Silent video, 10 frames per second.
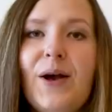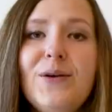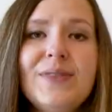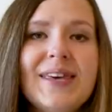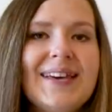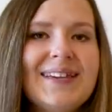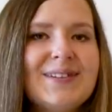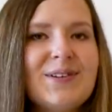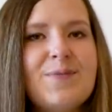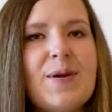Over the
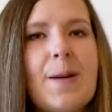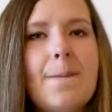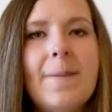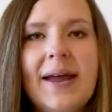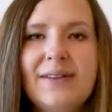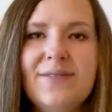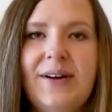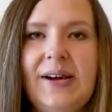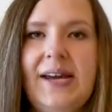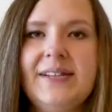years, there have been many
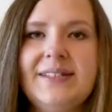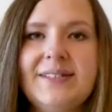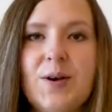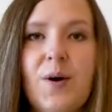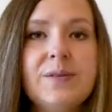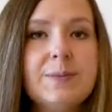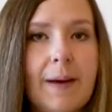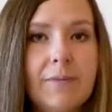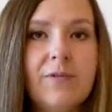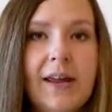variations of
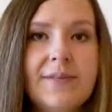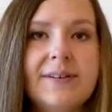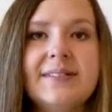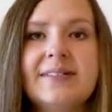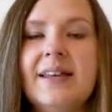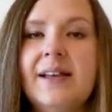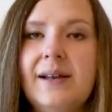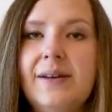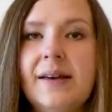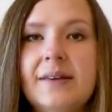spam flavours,
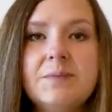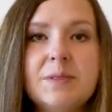including